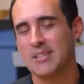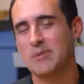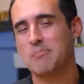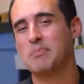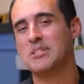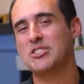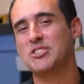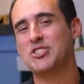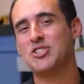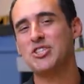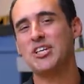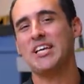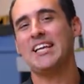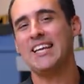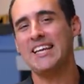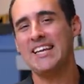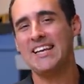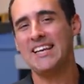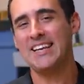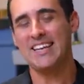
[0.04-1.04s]

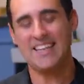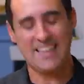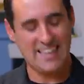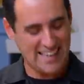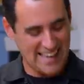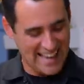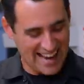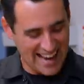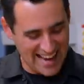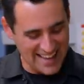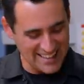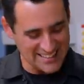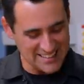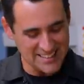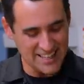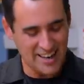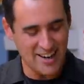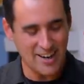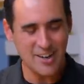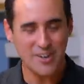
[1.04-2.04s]
Machining cast
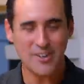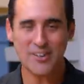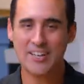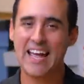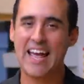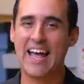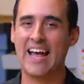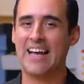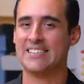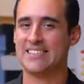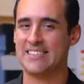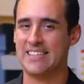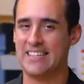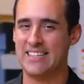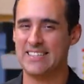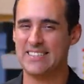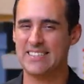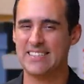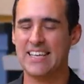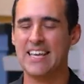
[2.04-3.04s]
iron
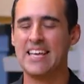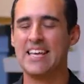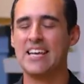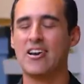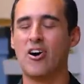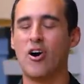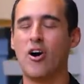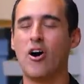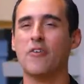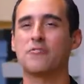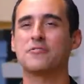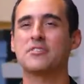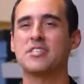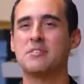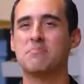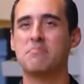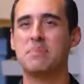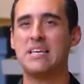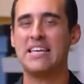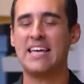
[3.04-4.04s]
castings can
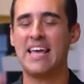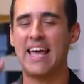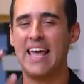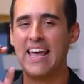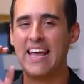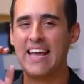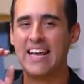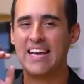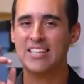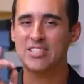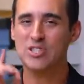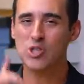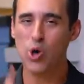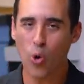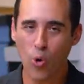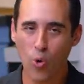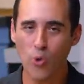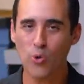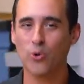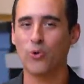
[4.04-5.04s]
often be a
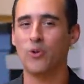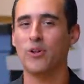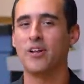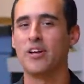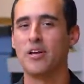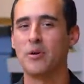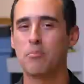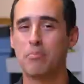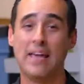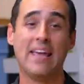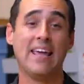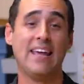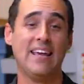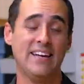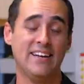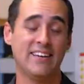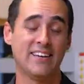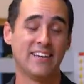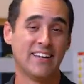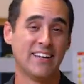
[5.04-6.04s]
total
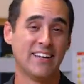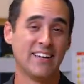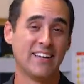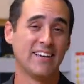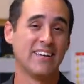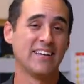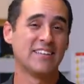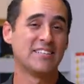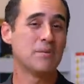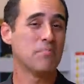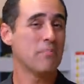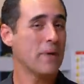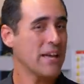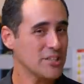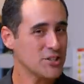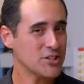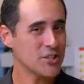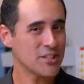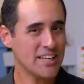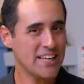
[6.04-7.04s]
pain.
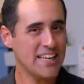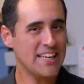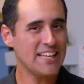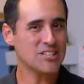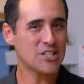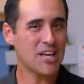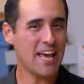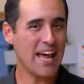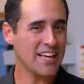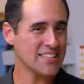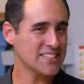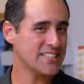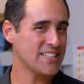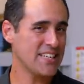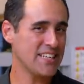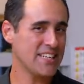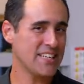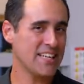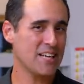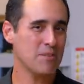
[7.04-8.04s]
Dimensionally, each
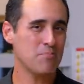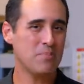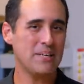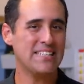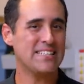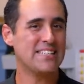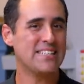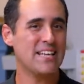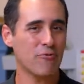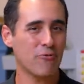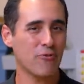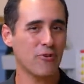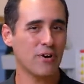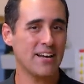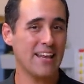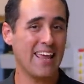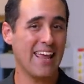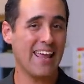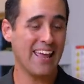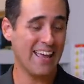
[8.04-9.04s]
casting can be different
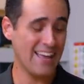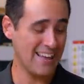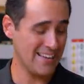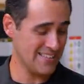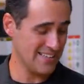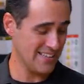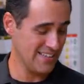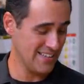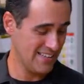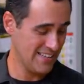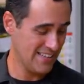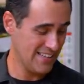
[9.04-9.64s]
and